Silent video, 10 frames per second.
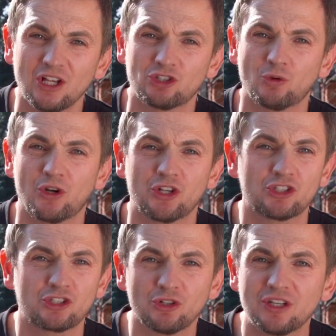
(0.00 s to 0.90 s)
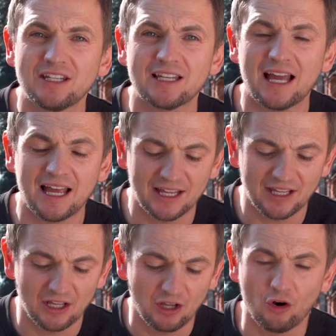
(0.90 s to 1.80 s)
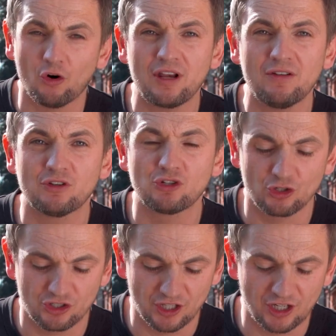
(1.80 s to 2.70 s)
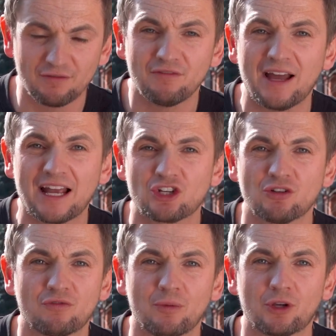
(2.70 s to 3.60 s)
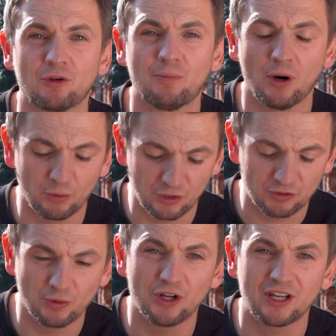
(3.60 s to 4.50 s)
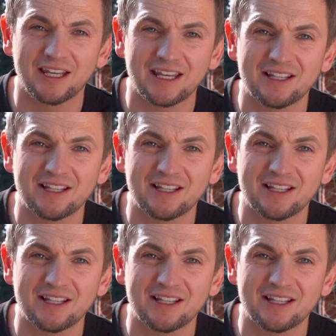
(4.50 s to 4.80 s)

So on a sunny day, or even just the convection from the components working